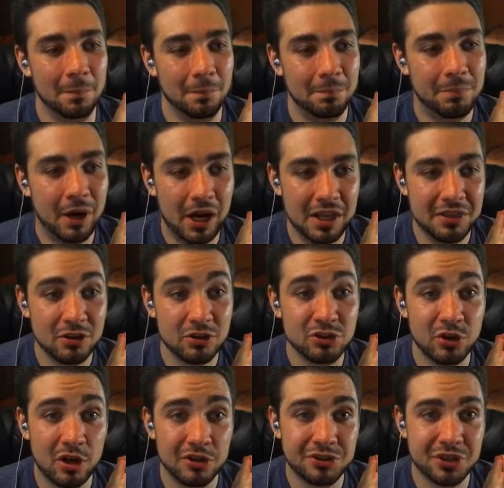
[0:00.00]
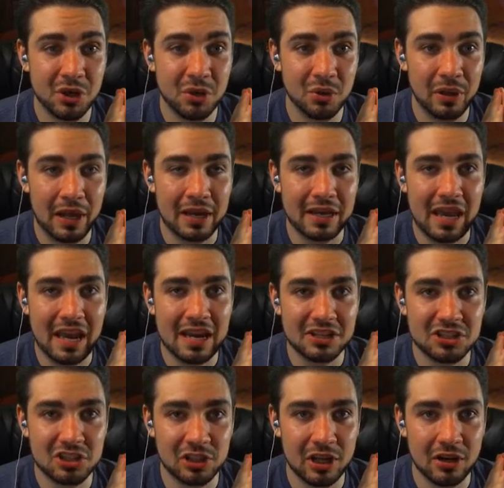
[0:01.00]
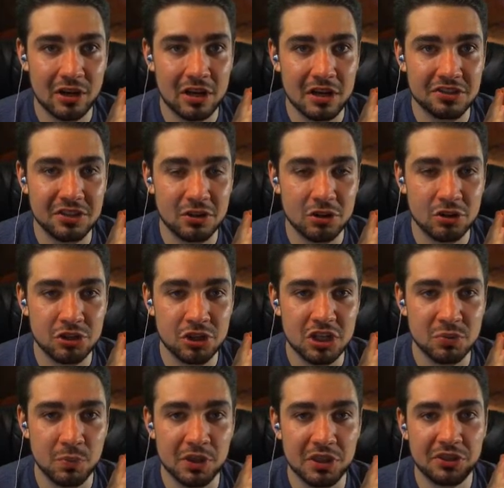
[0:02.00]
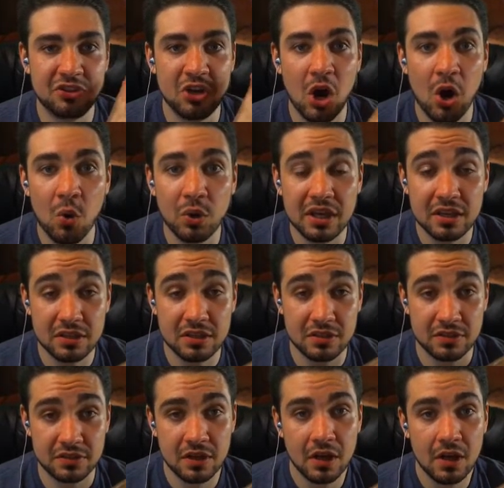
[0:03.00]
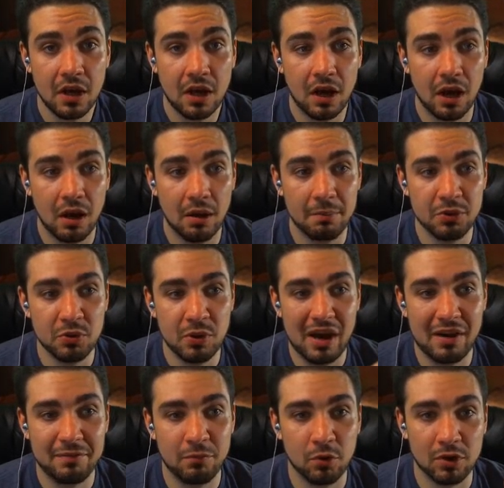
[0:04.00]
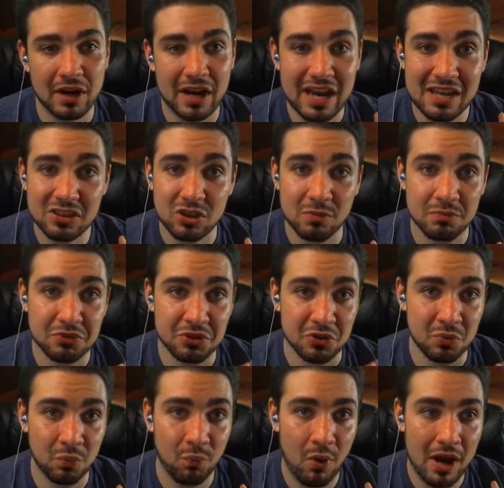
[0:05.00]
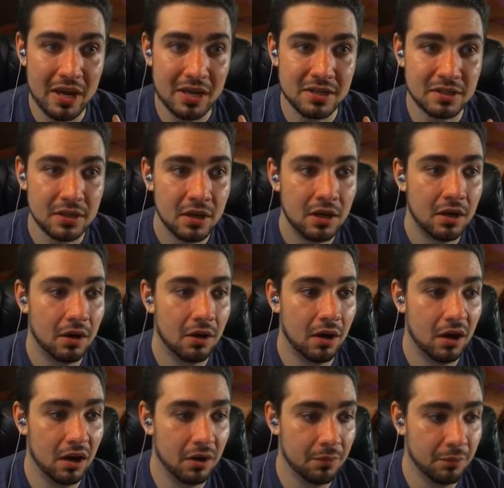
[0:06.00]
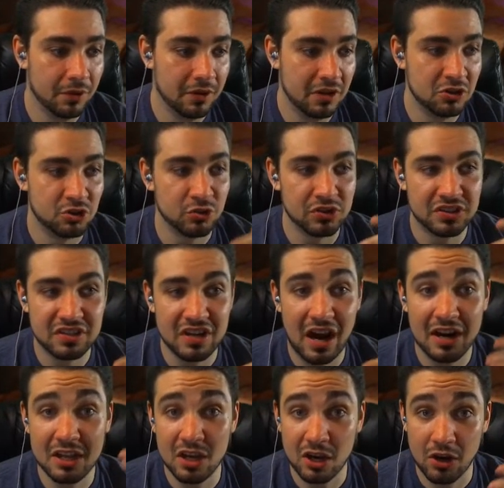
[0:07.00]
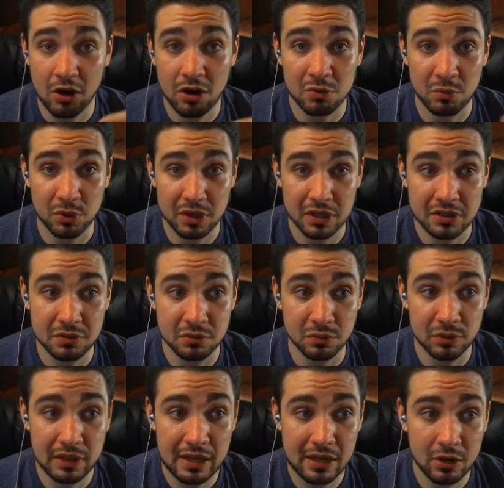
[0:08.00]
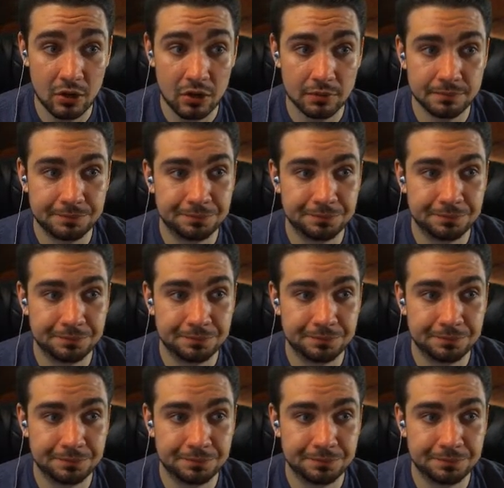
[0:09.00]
But there's also like ancillary synergies with tokens. You have more anthems in white, in Tristania card we'll get to later.